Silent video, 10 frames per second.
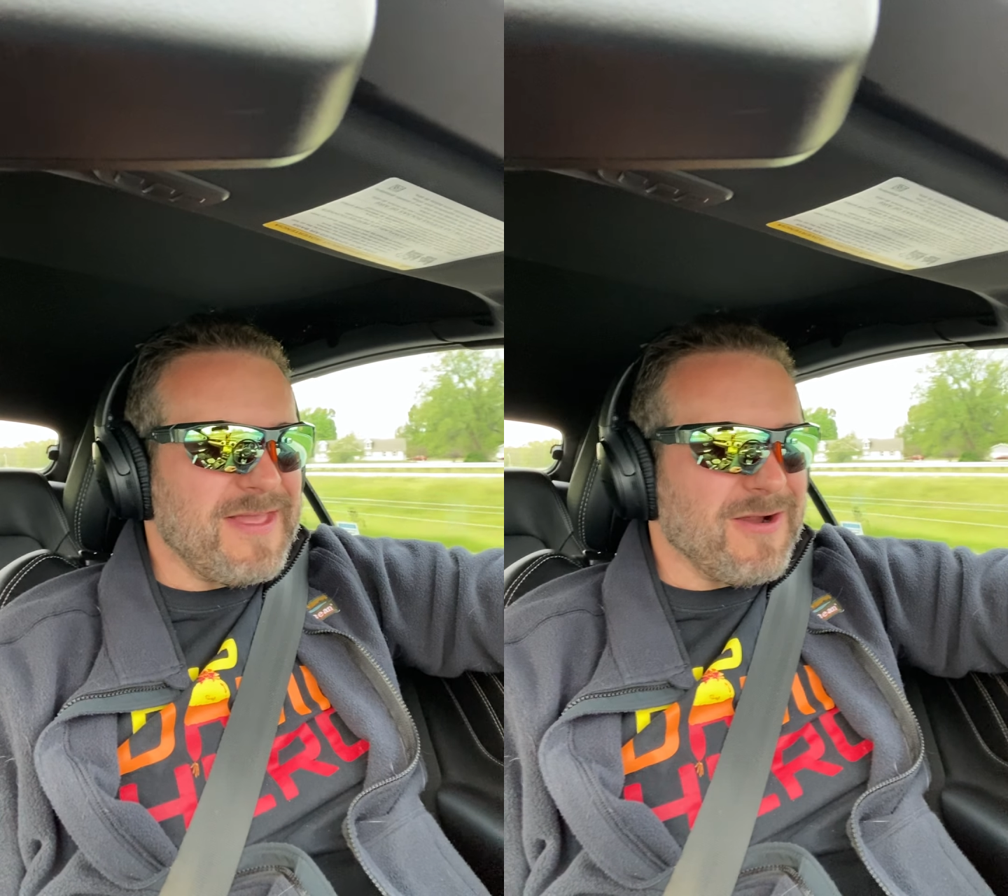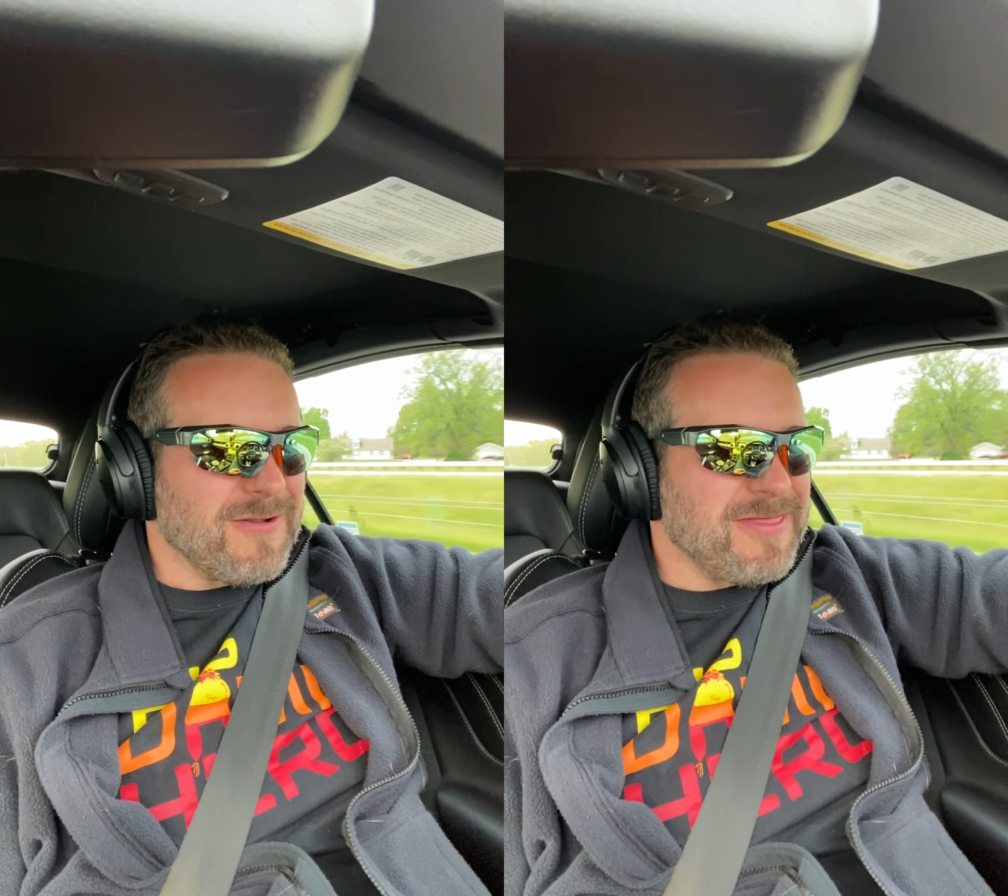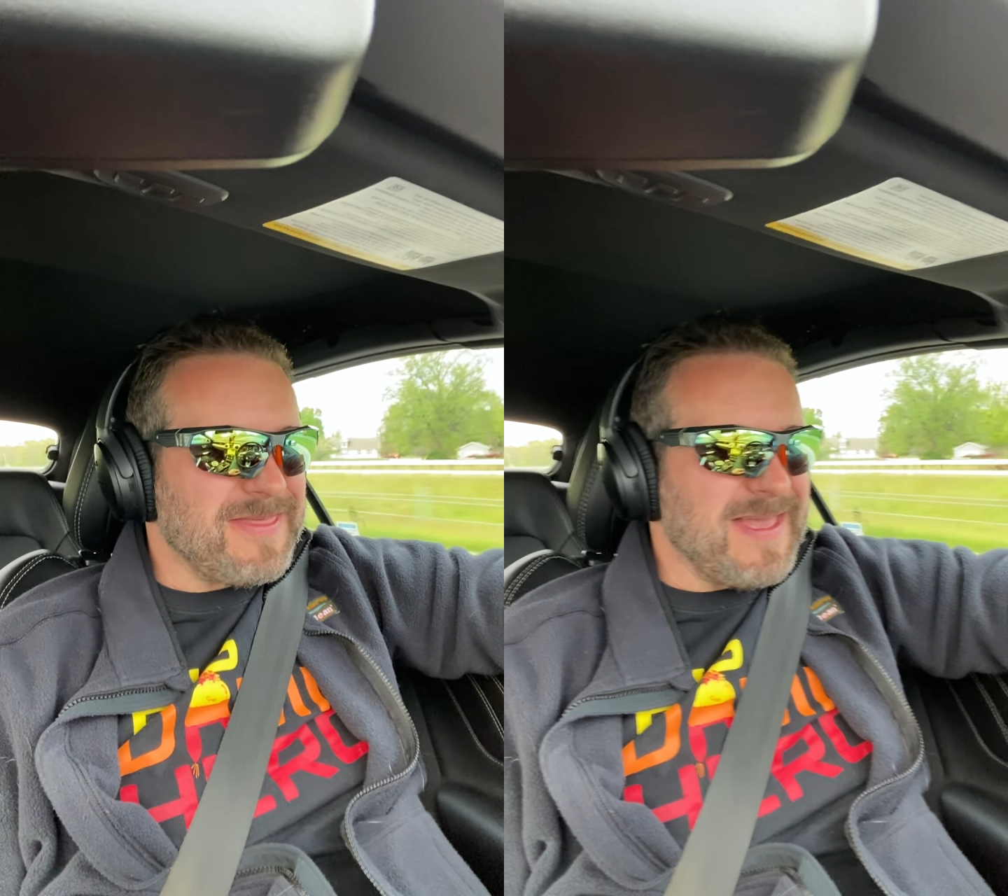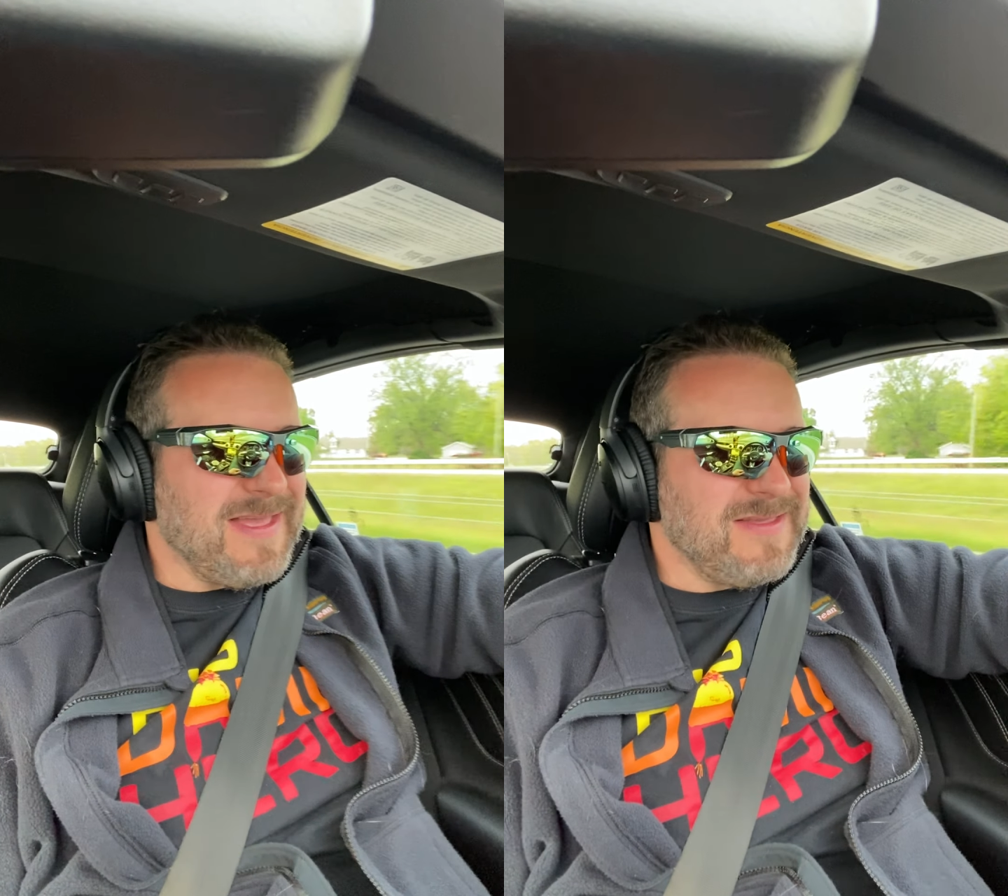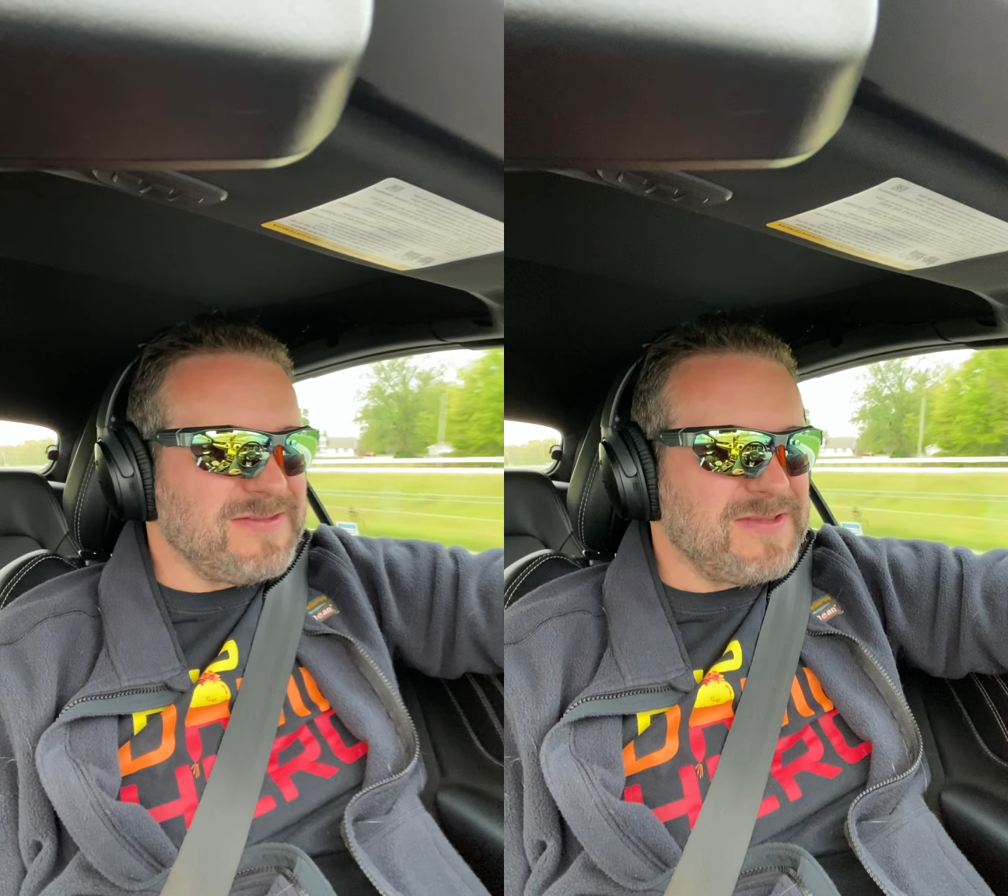they are
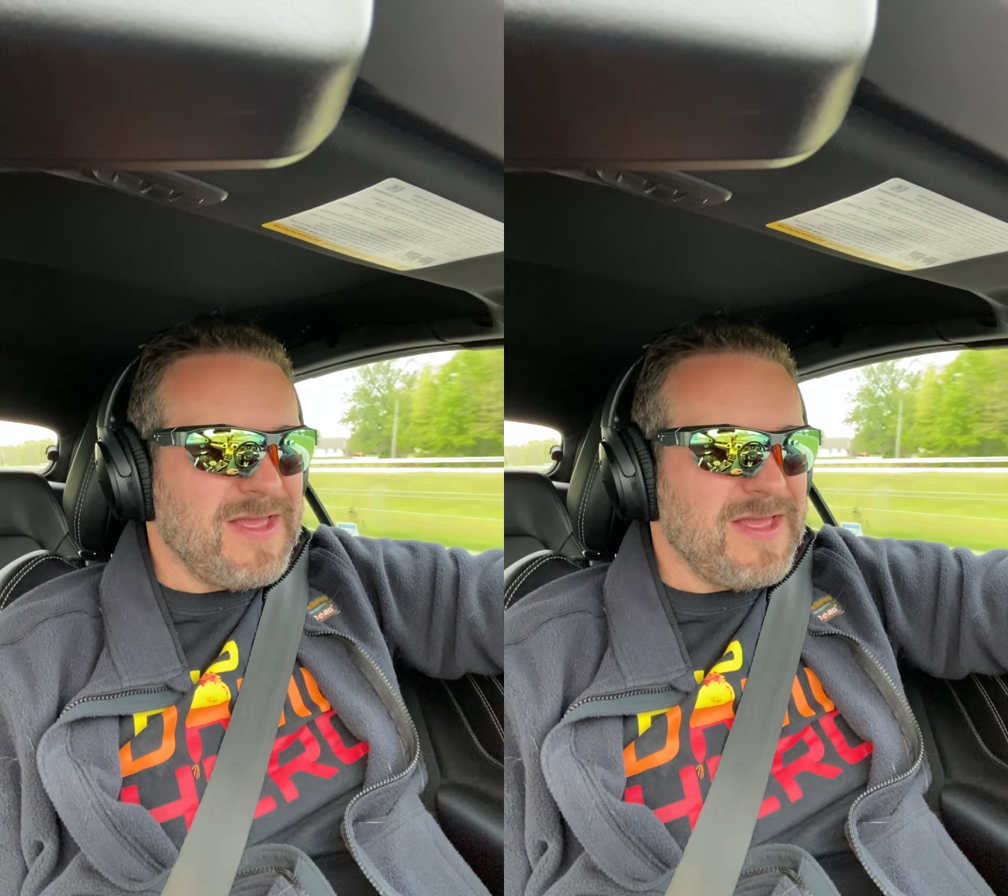things.